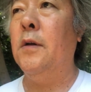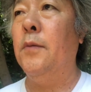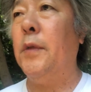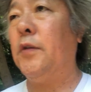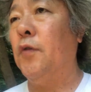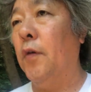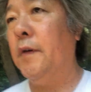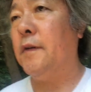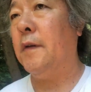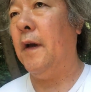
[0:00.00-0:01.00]
make
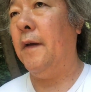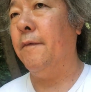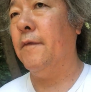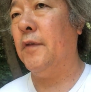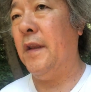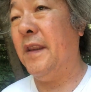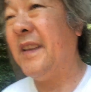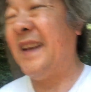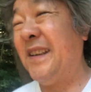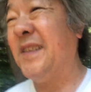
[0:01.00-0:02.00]
noise, and
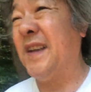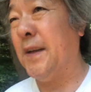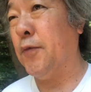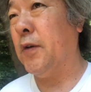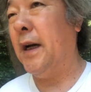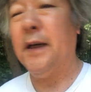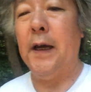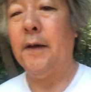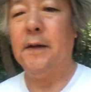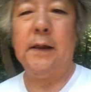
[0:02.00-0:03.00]
that's understandable.
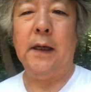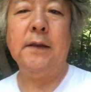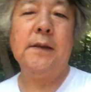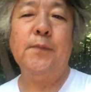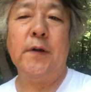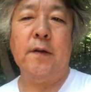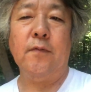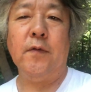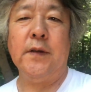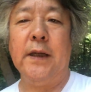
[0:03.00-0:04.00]
I can sympathize
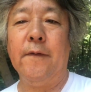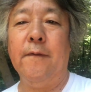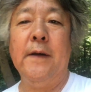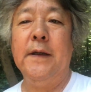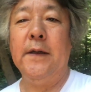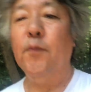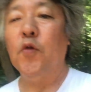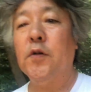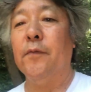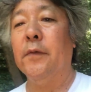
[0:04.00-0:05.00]
with that
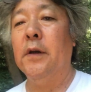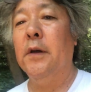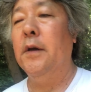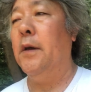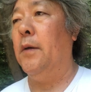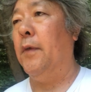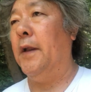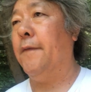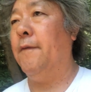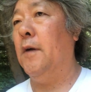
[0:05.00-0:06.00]
emotion,
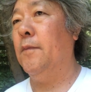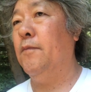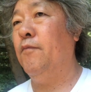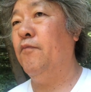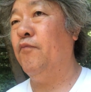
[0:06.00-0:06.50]
but from